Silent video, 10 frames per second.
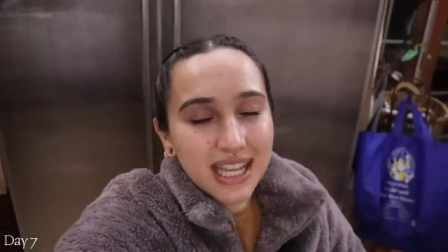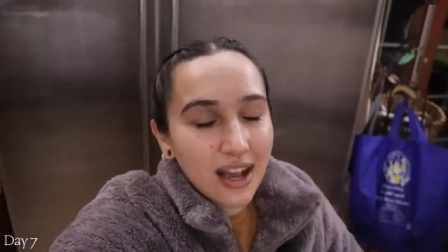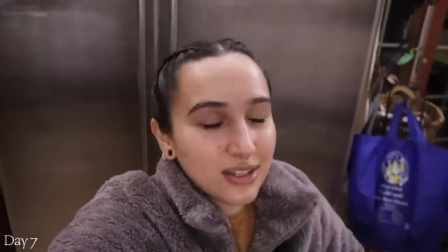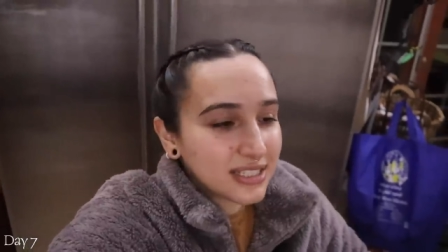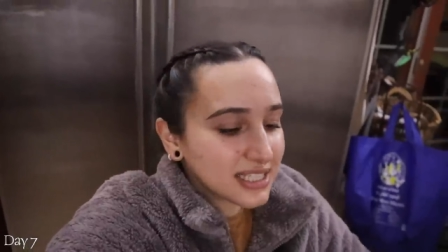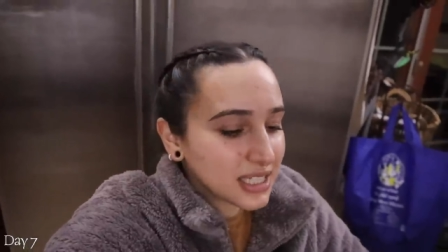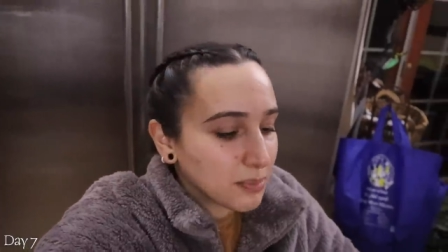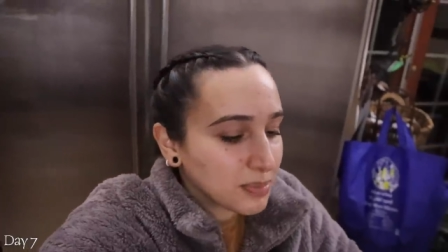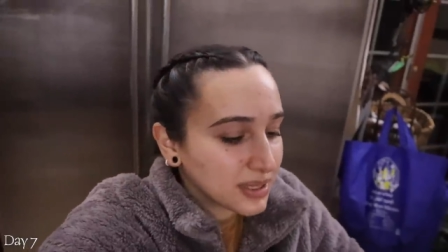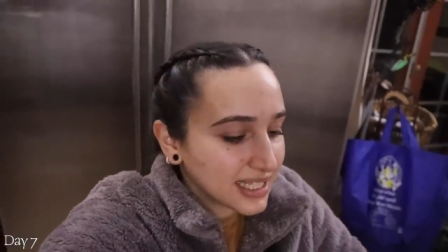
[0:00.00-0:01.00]
else's
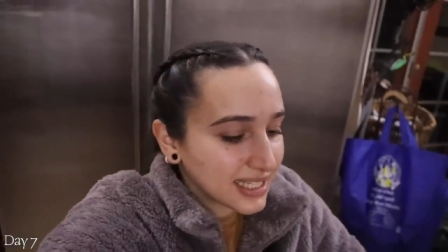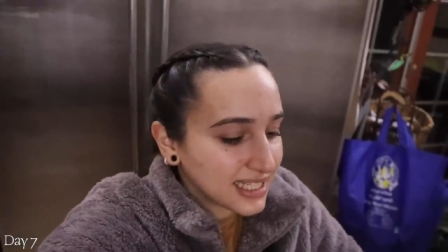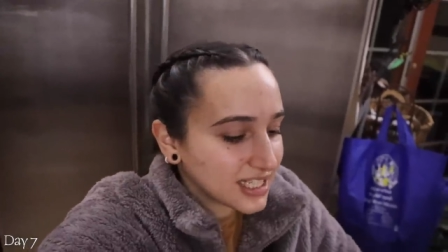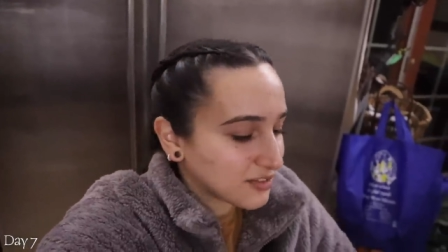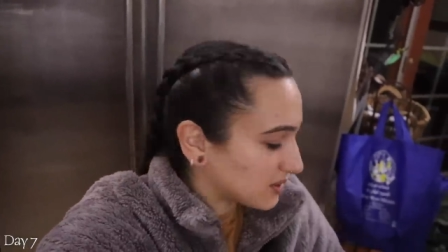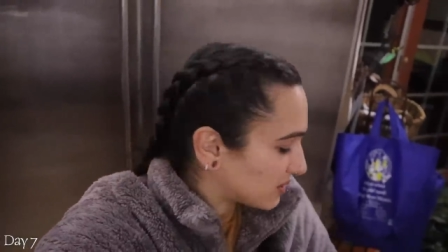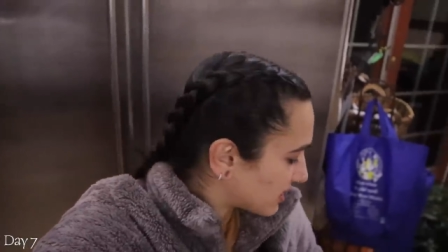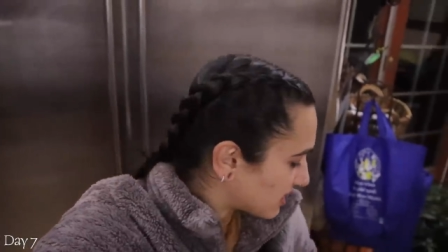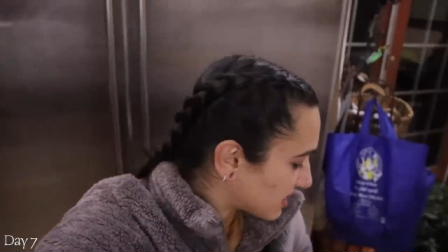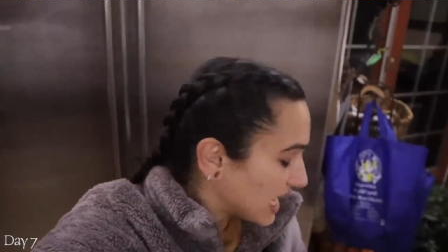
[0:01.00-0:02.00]
completely different order.